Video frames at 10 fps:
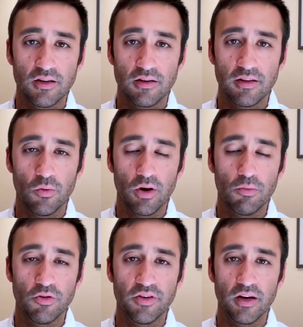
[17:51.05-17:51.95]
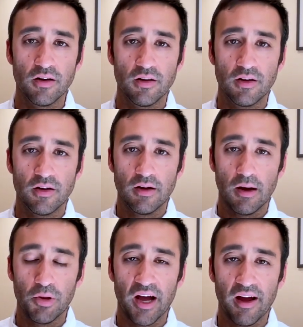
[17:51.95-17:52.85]
that we're able to
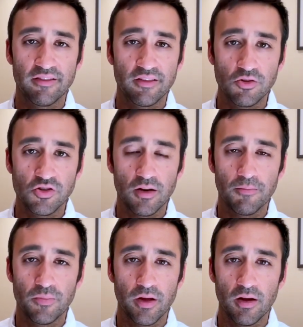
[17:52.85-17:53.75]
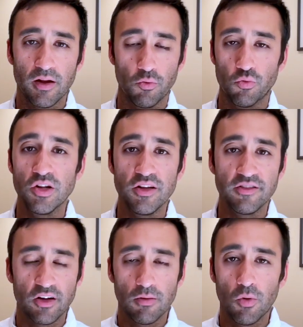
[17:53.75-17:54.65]
apply a solution in a really
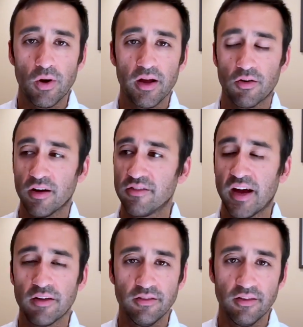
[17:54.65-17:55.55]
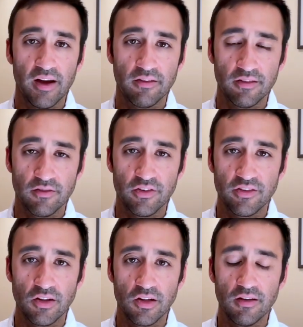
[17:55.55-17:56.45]
scalable way across thousands and thousands of
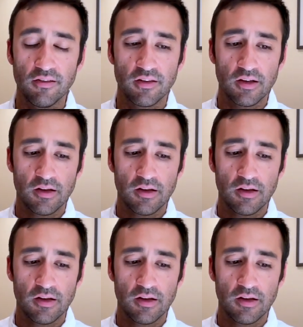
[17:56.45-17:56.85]
facilities.